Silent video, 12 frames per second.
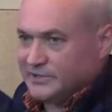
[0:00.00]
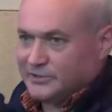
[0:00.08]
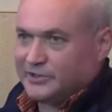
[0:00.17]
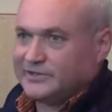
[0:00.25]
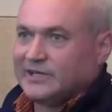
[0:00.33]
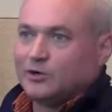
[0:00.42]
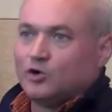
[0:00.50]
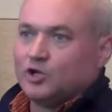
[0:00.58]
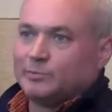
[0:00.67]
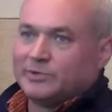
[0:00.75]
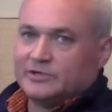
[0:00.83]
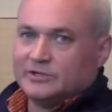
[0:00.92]
took that
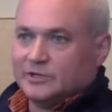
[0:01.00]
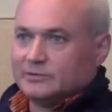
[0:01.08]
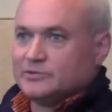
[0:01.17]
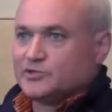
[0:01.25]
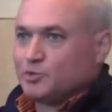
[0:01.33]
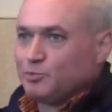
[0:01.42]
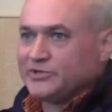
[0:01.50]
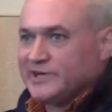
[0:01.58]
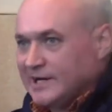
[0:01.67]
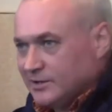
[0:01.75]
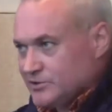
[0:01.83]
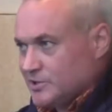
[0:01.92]
oil up into the super
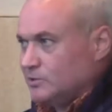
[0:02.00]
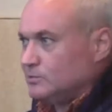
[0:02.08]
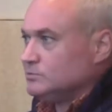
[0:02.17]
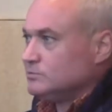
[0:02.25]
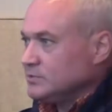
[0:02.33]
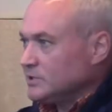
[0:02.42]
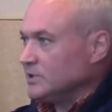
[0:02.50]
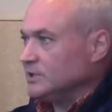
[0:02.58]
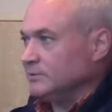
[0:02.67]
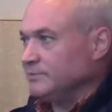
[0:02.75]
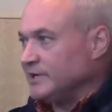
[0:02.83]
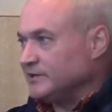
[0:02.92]
tidal
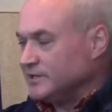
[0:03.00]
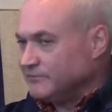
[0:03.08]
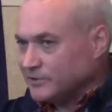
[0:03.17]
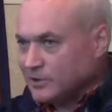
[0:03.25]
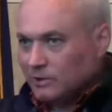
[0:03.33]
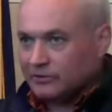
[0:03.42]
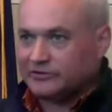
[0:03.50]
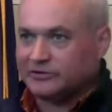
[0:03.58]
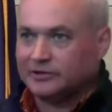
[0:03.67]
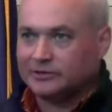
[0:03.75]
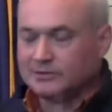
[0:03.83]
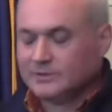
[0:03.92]
zone, made it difficult
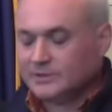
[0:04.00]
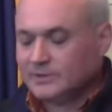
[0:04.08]
to